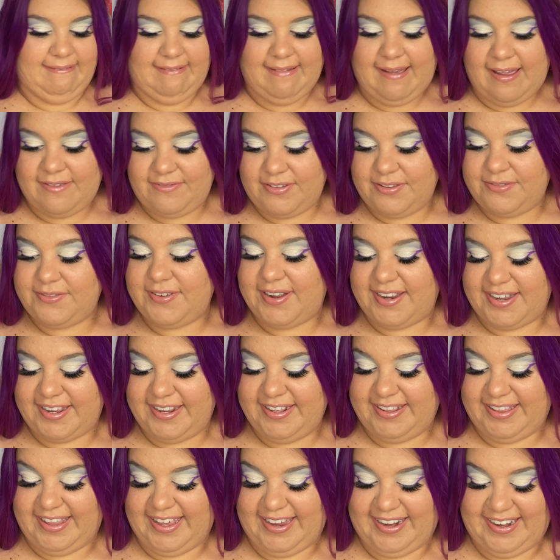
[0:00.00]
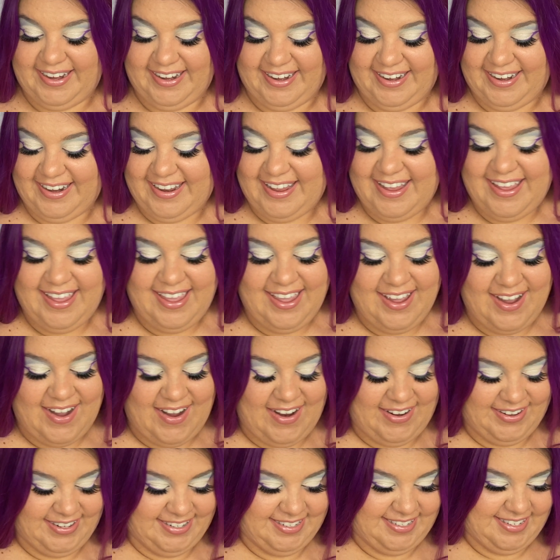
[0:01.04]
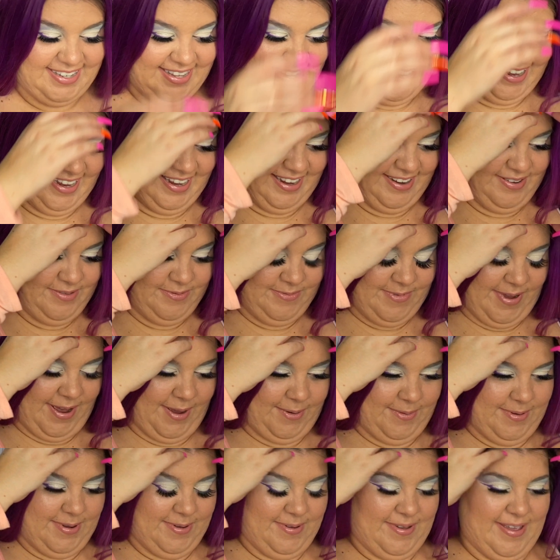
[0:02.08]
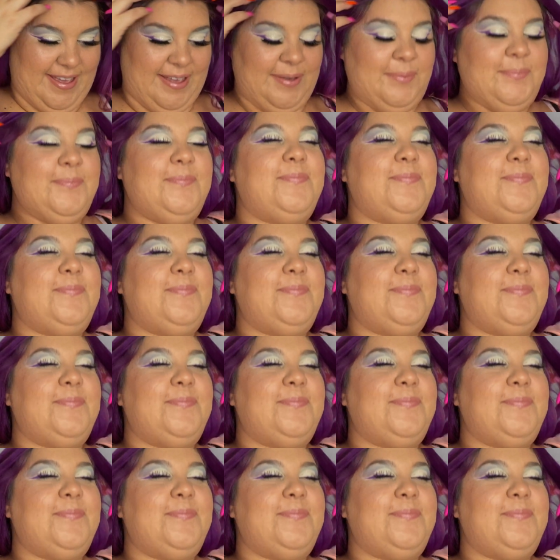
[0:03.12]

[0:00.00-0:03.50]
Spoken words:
feel violated, honestly. Wow, okay.